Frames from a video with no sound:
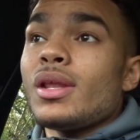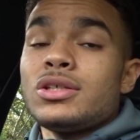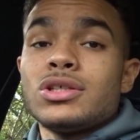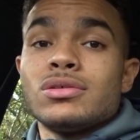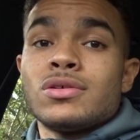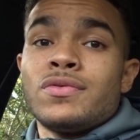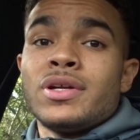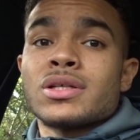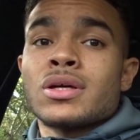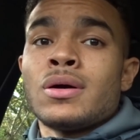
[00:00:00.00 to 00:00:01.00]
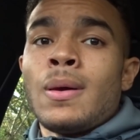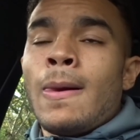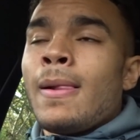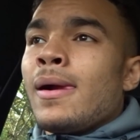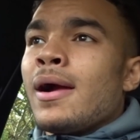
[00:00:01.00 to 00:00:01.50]
chosen for this car,
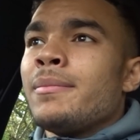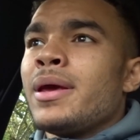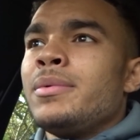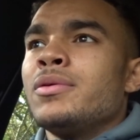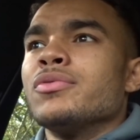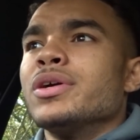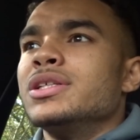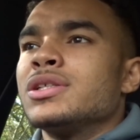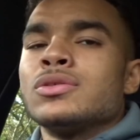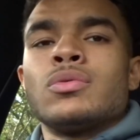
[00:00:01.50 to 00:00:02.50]
and maybe reasons